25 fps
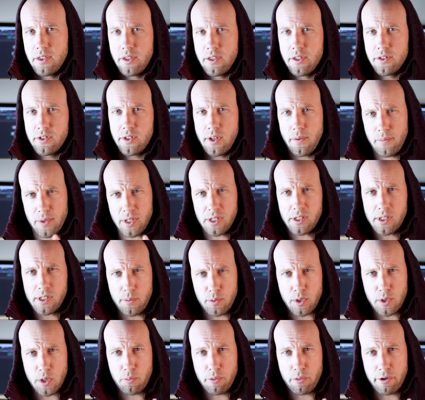some of the
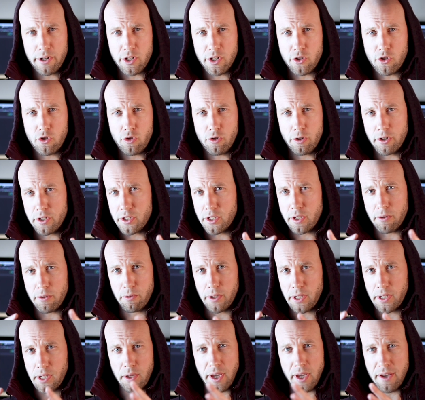clips are pretty short, so
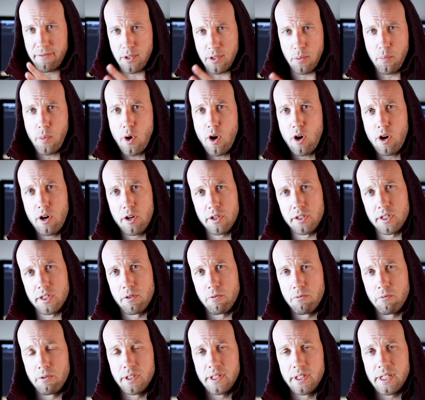we're gonna have to pause
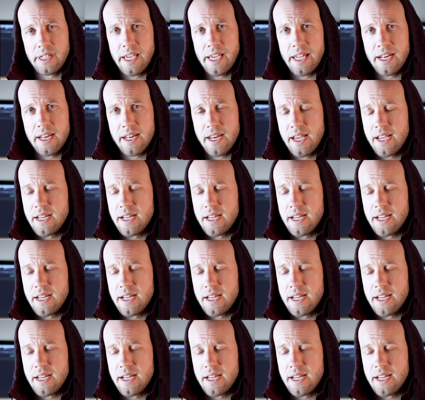to really get an